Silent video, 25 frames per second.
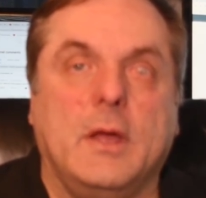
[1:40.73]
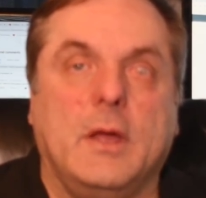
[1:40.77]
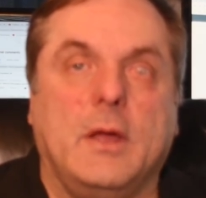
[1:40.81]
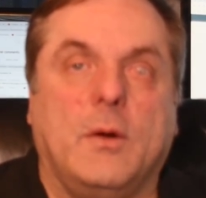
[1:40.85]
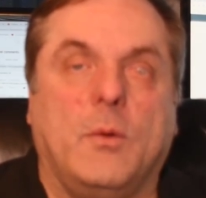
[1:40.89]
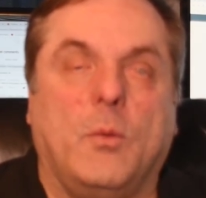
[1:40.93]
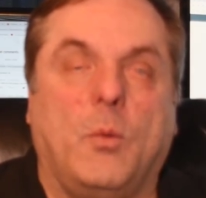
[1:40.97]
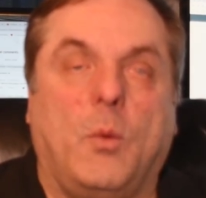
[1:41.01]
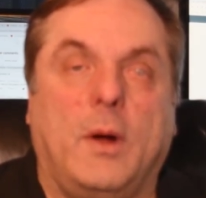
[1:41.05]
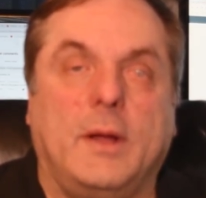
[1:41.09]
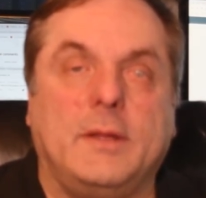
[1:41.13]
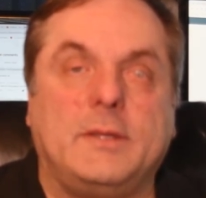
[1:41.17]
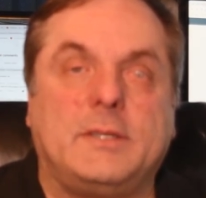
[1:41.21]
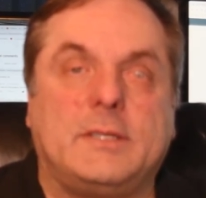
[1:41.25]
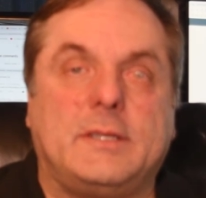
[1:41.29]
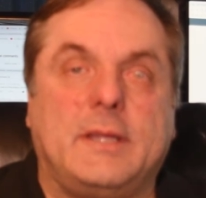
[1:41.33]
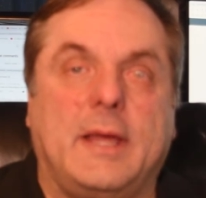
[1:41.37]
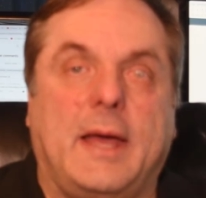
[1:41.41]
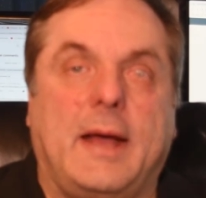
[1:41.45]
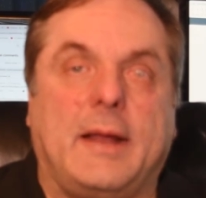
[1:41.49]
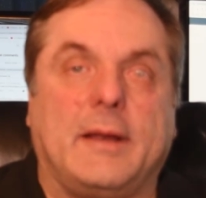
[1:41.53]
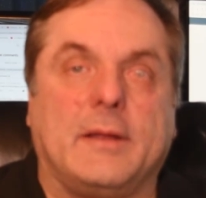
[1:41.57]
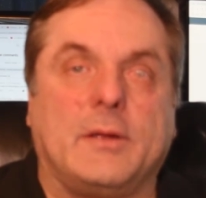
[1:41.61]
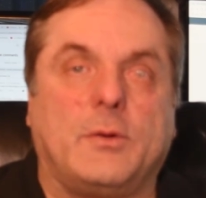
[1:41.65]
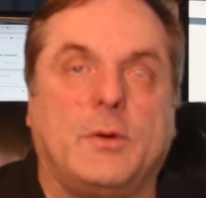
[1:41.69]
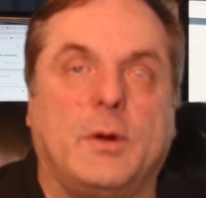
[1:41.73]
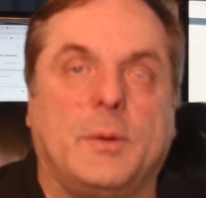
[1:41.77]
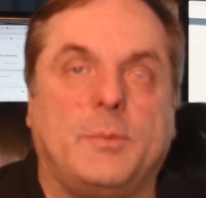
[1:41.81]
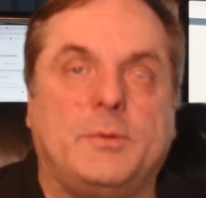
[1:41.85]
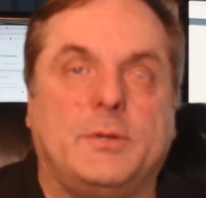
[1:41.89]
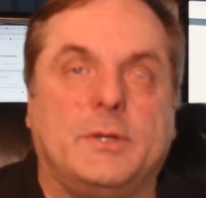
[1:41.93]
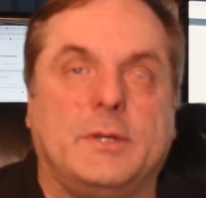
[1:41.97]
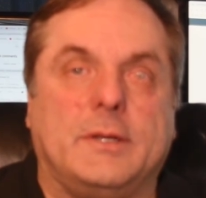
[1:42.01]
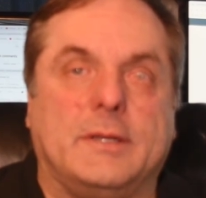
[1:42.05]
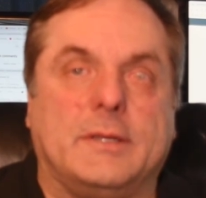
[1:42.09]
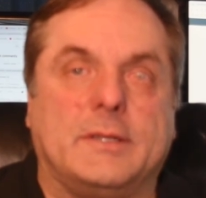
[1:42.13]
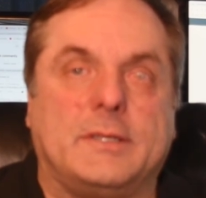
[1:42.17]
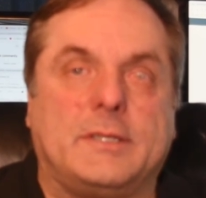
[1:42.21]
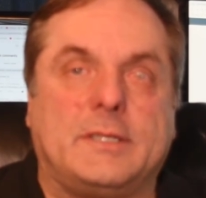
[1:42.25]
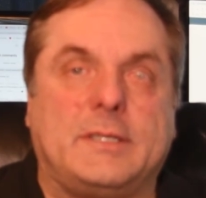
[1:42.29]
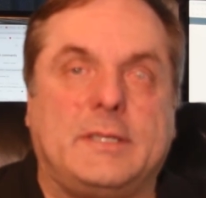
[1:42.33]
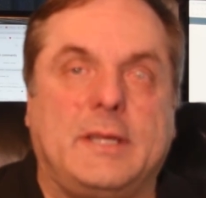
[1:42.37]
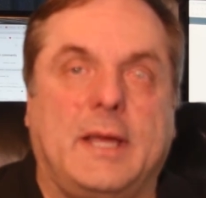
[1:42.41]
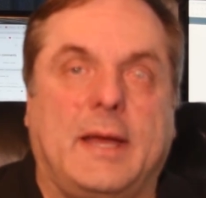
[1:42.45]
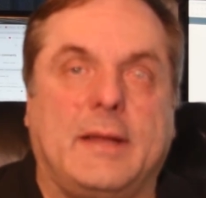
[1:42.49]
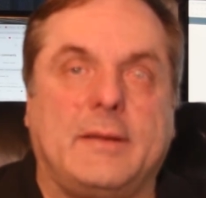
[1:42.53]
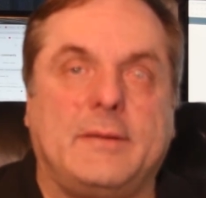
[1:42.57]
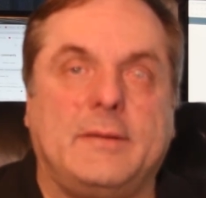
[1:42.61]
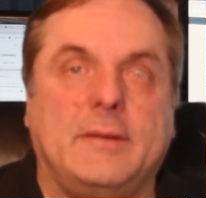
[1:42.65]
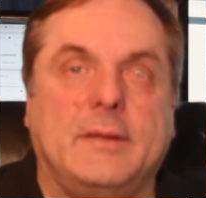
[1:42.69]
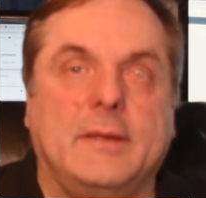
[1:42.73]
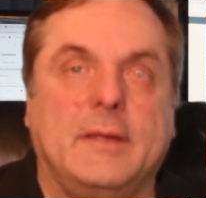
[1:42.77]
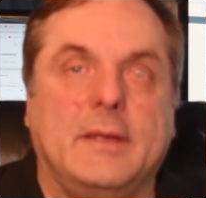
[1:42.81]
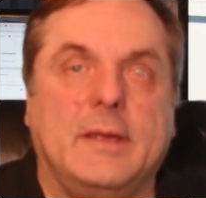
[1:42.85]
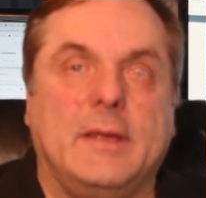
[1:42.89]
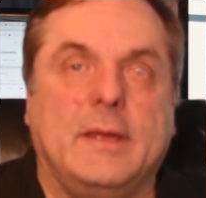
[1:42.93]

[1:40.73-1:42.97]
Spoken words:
Once that encryption is set,